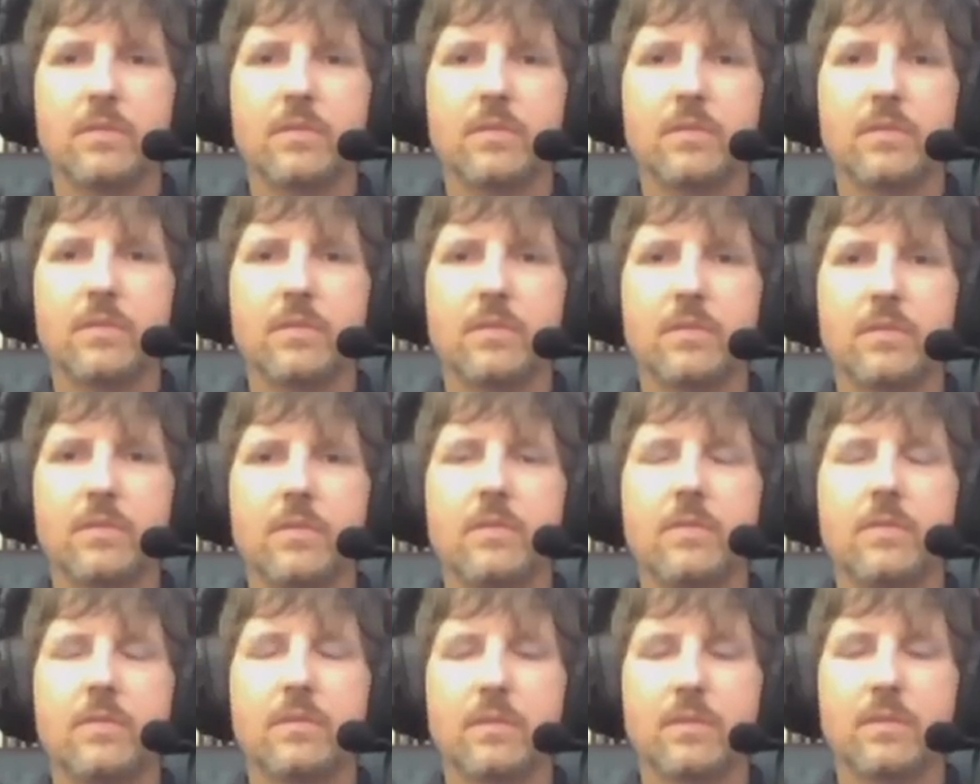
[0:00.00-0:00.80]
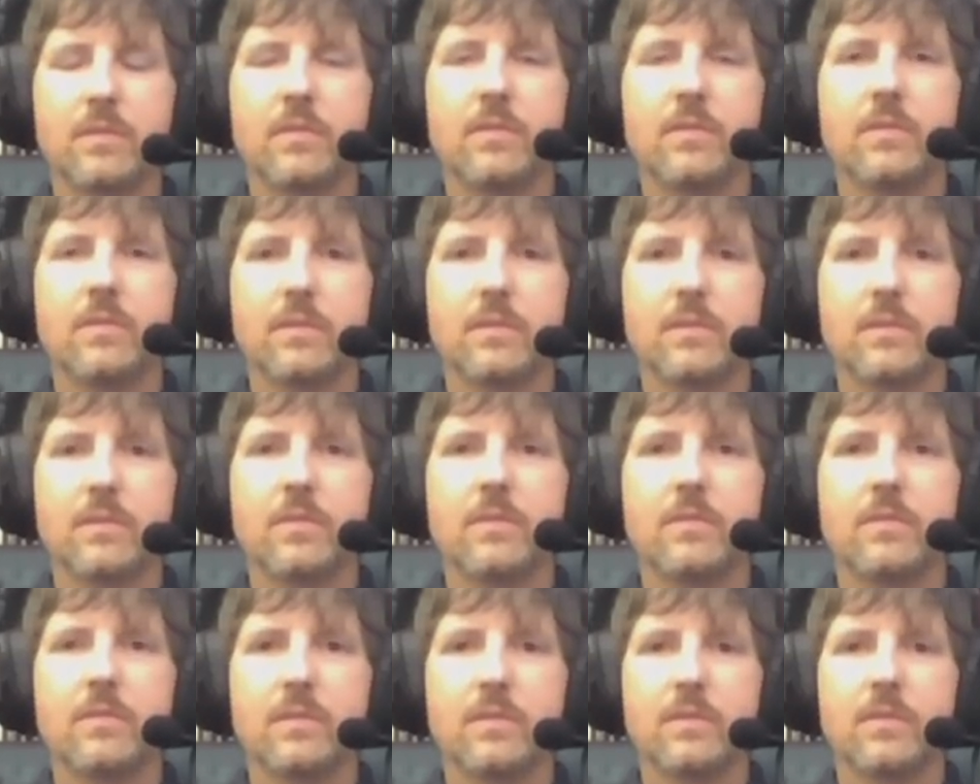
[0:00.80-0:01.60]

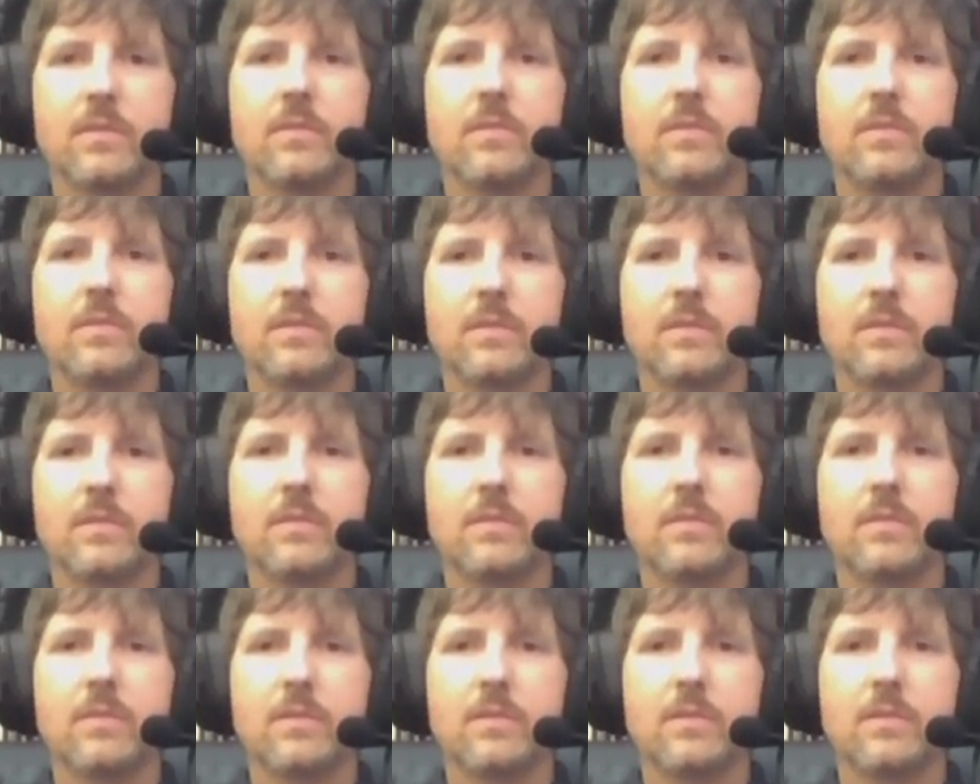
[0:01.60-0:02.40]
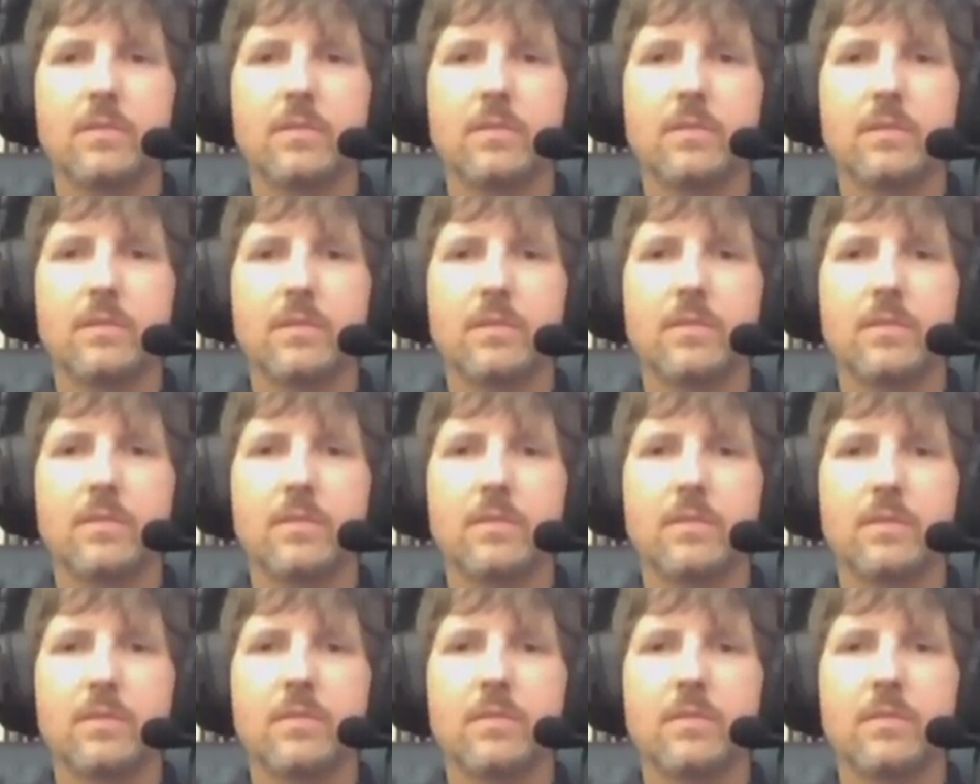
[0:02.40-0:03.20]

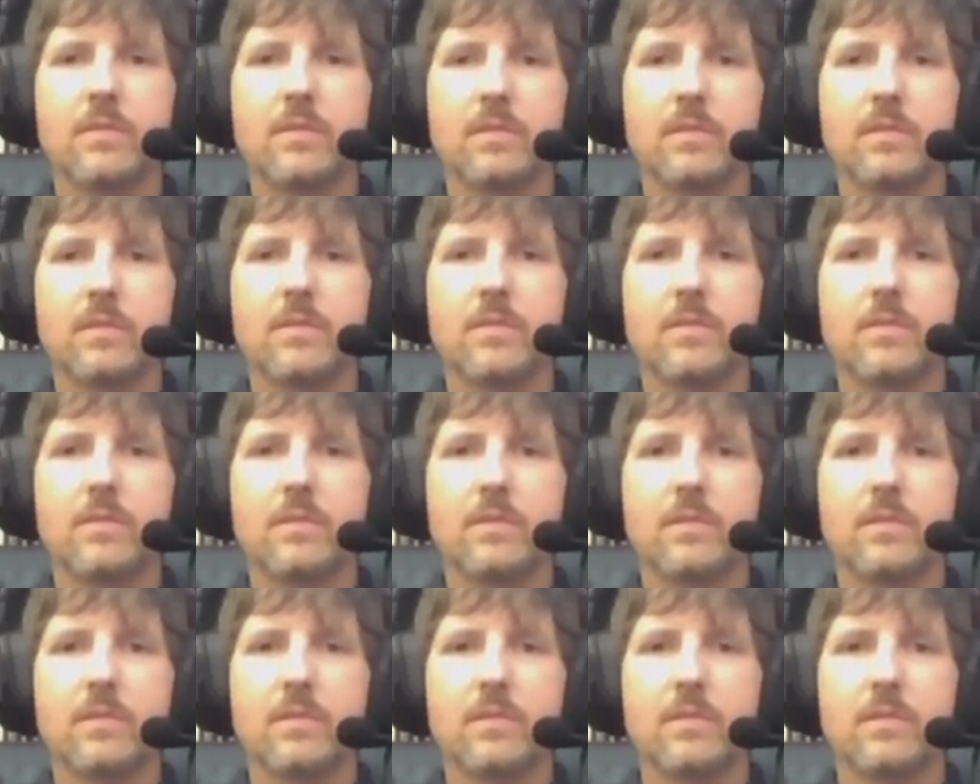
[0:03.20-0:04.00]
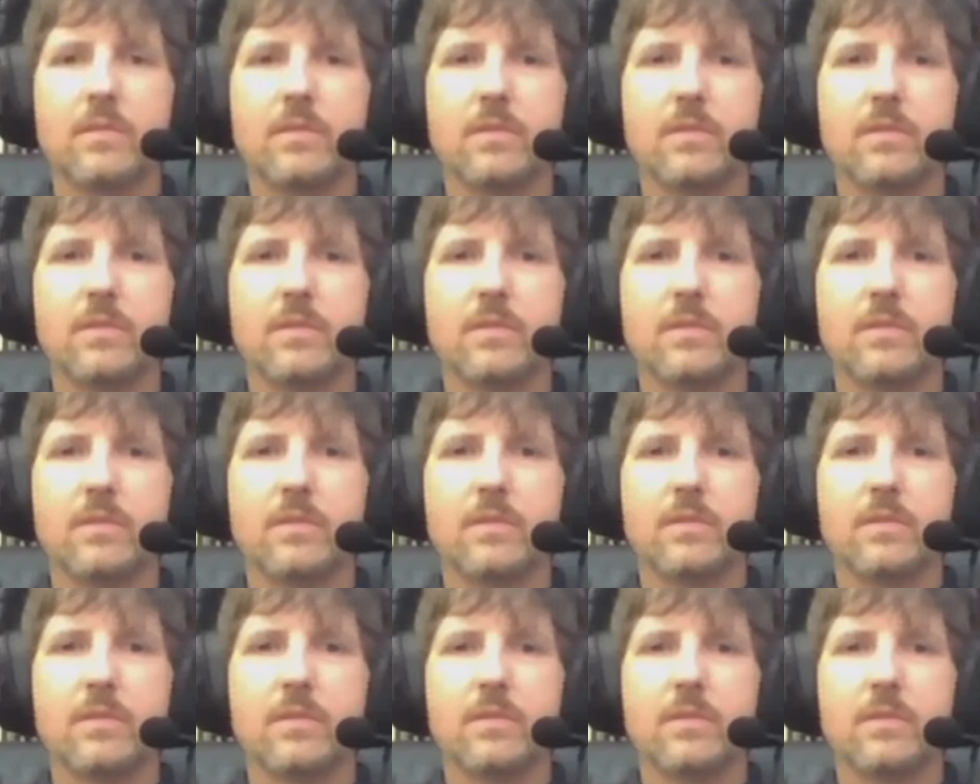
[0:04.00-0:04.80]

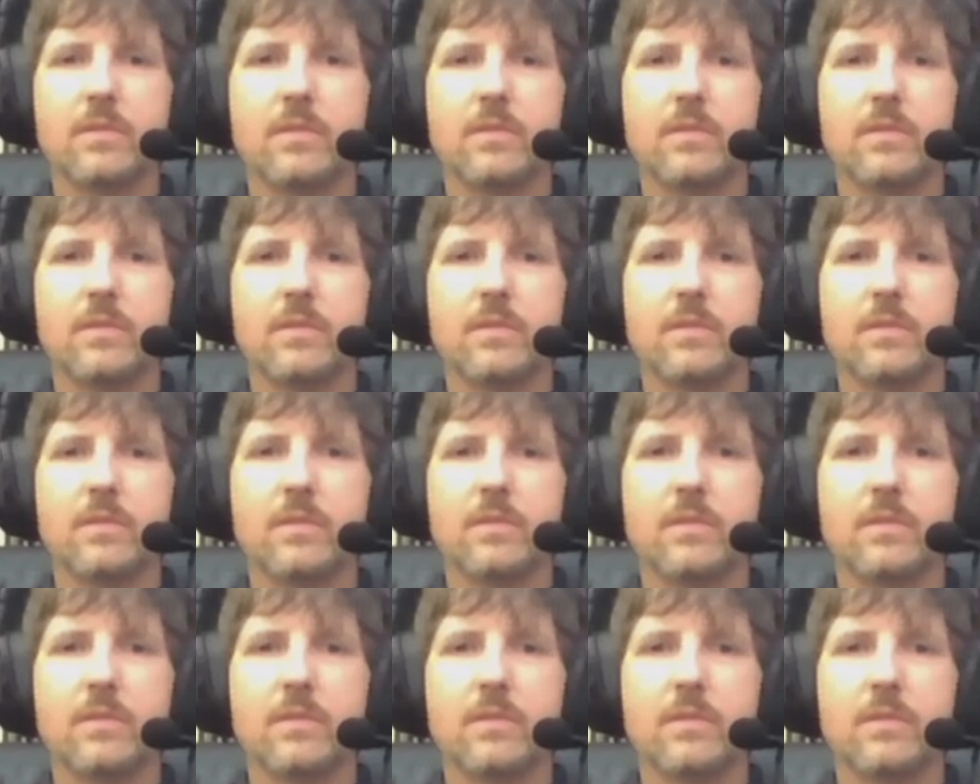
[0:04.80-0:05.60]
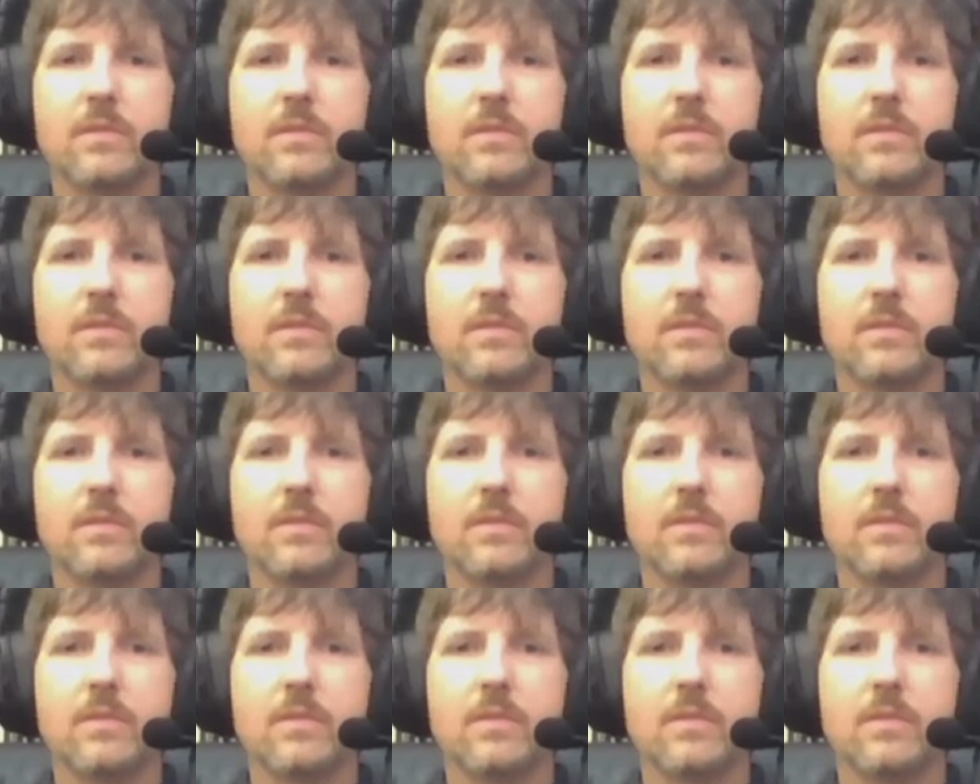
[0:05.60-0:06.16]
(not speaking)